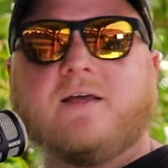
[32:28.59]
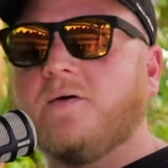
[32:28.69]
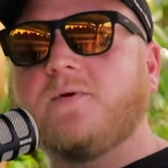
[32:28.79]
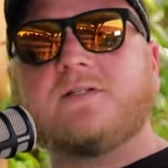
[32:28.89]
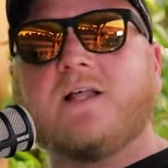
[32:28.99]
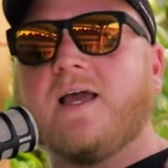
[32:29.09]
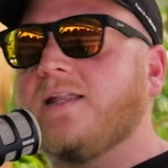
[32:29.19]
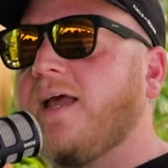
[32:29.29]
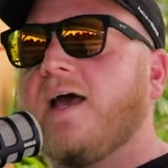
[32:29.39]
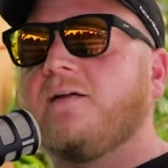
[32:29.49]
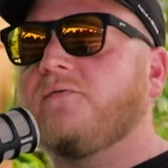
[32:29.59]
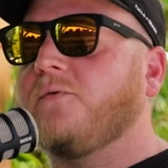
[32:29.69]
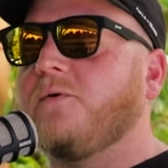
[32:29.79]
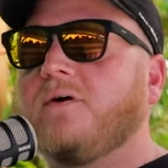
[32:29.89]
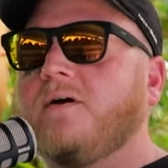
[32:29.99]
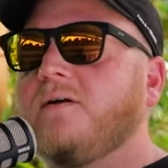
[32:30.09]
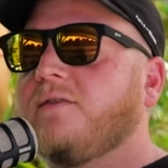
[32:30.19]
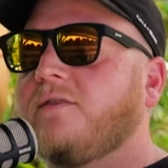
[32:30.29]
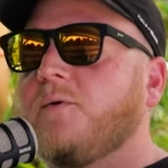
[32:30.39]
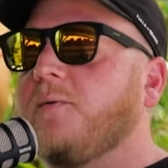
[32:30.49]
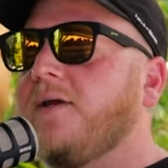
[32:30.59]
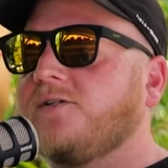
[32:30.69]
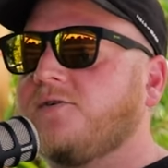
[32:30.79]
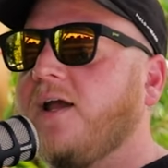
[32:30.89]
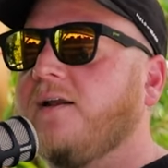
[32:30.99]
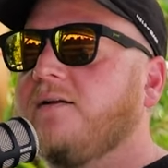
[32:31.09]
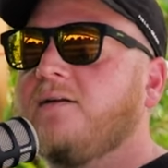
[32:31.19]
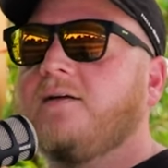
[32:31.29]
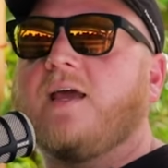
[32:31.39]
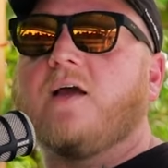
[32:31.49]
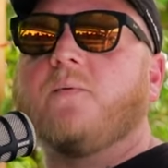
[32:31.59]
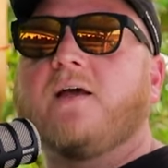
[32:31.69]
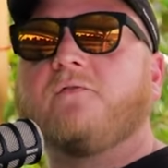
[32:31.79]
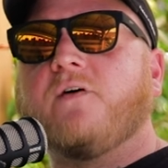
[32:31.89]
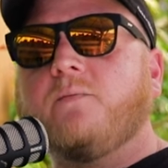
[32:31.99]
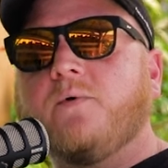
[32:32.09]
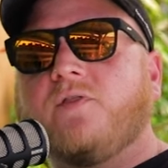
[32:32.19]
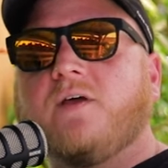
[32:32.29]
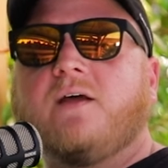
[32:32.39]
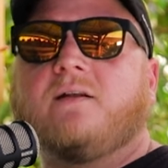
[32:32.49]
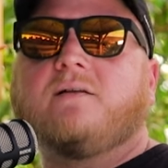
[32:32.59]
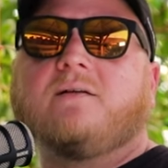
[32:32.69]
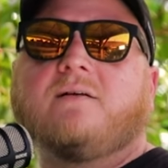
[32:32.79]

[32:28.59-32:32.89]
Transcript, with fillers: It was like that for three weeks straight. And we had fun with it.